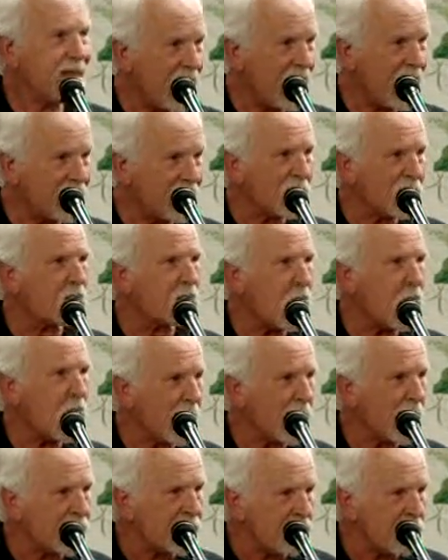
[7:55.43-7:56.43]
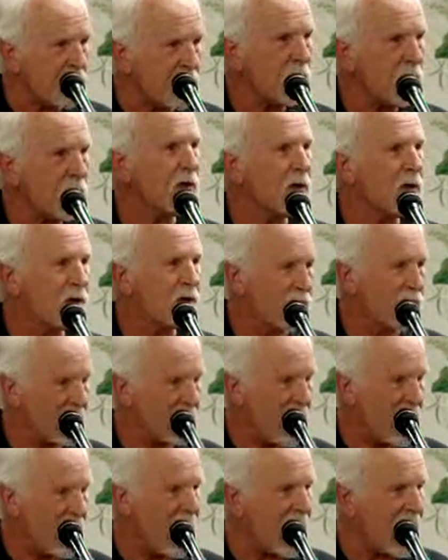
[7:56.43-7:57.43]
I just want to
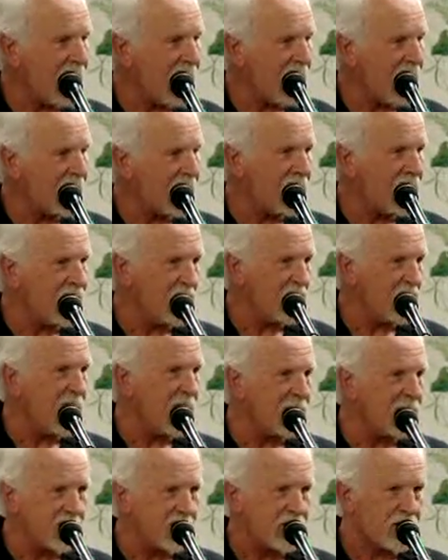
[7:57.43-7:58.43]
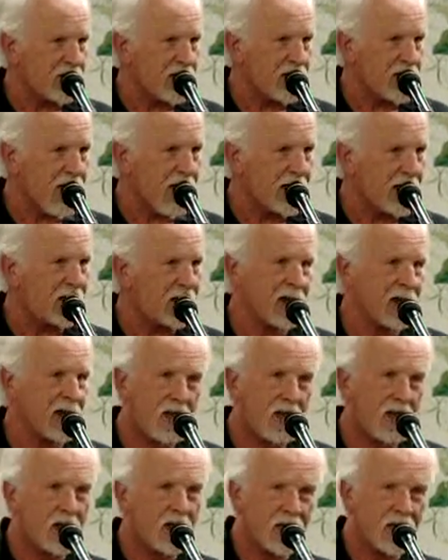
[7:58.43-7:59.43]
stay in the grace of that
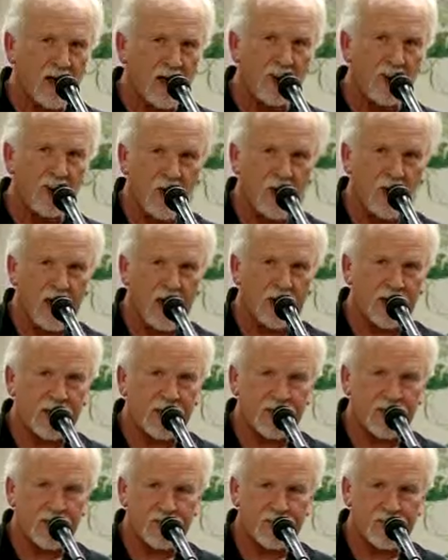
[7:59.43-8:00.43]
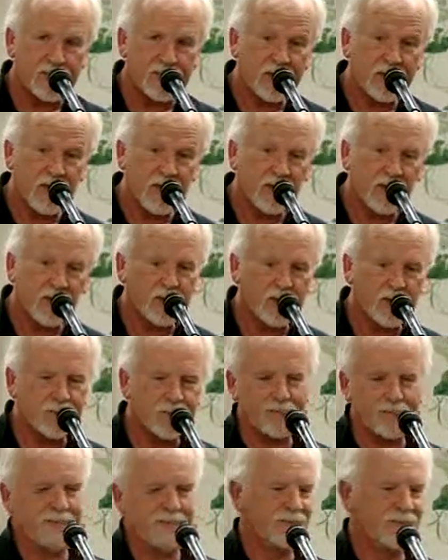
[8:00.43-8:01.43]
information. Thank
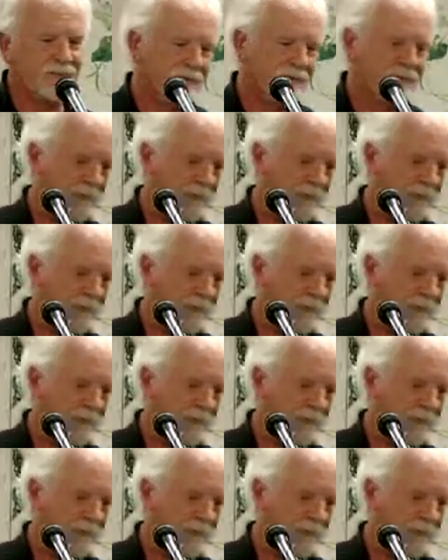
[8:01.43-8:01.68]
you.